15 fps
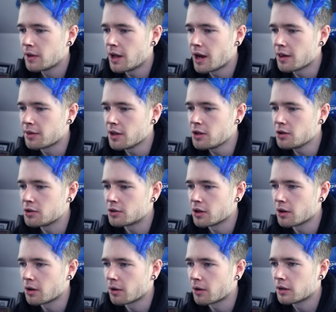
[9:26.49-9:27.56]
Yeah, I think you
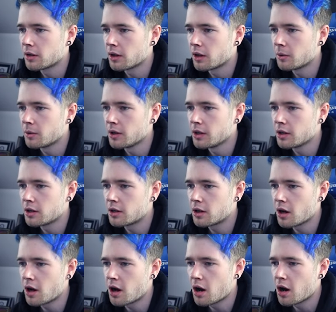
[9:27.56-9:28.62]
do. Here we
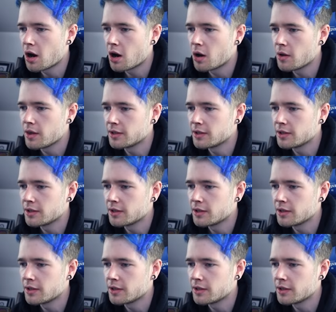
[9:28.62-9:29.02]
go.